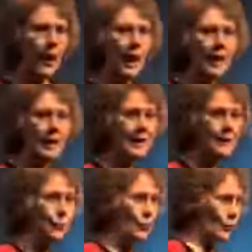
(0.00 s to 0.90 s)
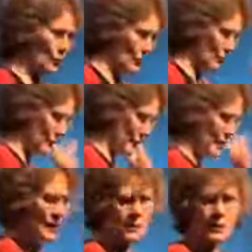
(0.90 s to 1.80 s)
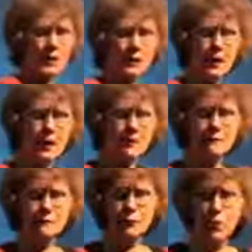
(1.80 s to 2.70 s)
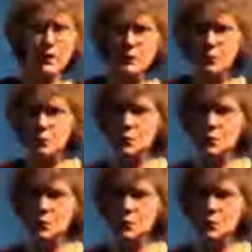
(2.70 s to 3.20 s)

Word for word: I had kids like that, one in